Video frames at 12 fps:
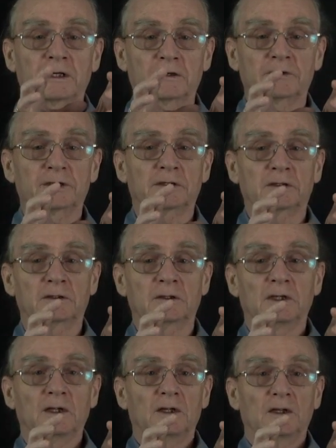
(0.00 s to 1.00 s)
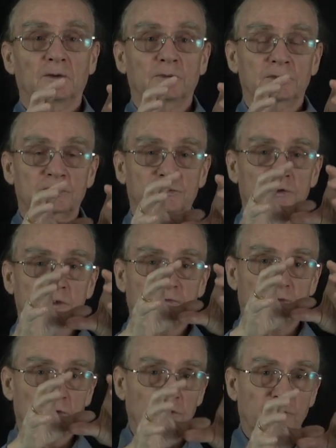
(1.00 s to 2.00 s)
area which is
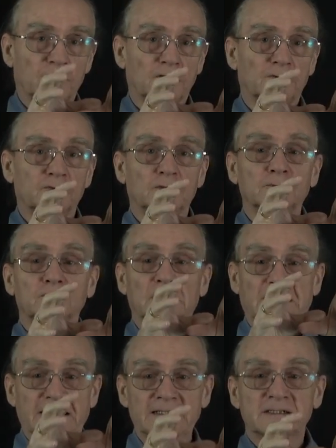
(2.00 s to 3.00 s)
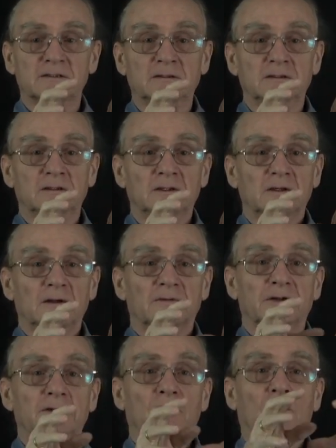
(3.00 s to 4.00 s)
very far from your laser,
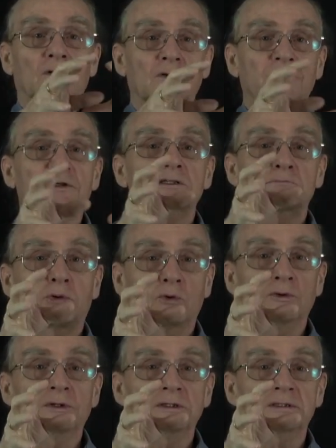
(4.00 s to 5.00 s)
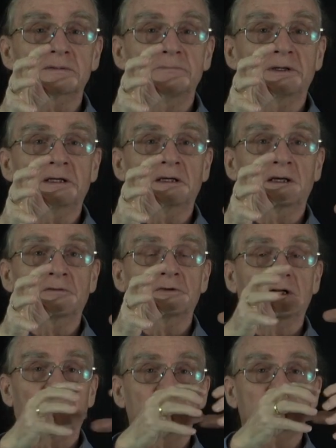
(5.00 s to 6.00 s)
then all these points may have
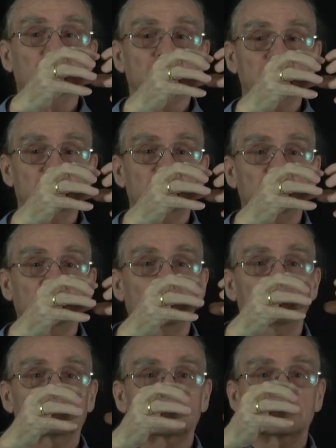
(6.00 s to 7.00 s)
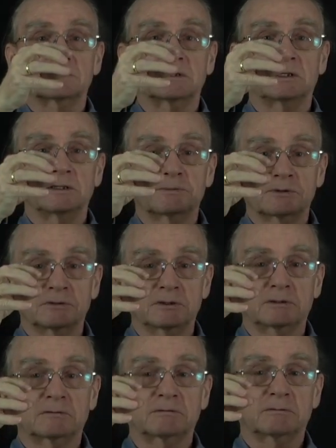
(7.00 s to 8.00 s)
an uncertainty which is
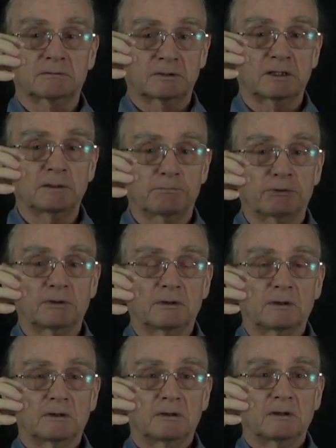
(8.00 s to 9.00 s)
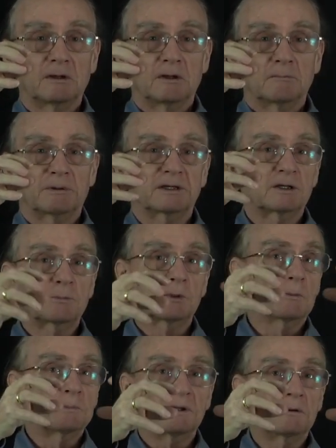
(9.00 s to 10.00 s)
ellipsoid type, but it
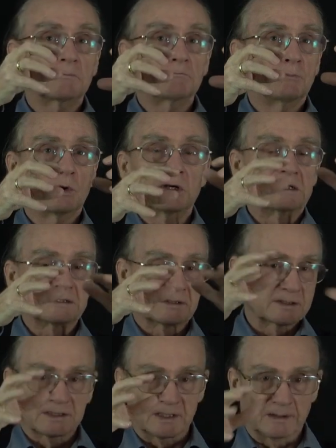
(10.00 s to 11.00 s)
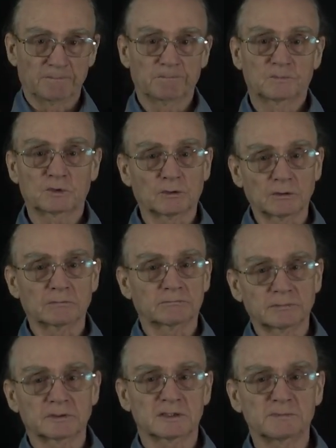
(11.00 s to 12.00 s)
will be more or less the same. So
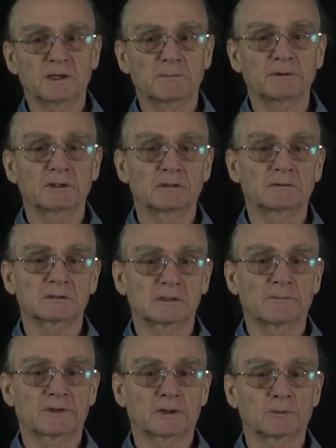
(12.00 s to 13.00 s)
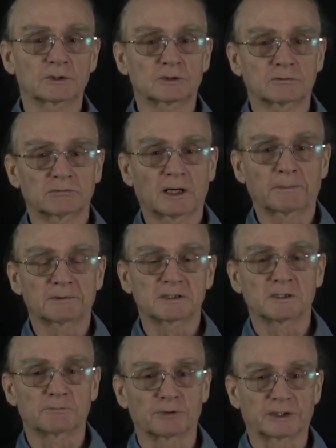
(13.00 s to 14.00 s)
this may be something which
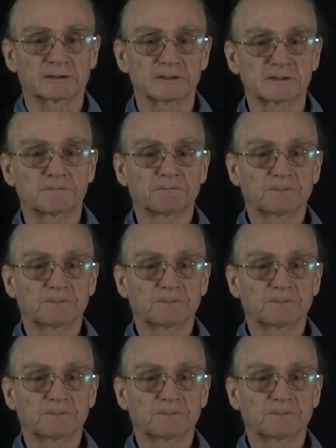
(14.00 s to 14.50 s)
happens in practice.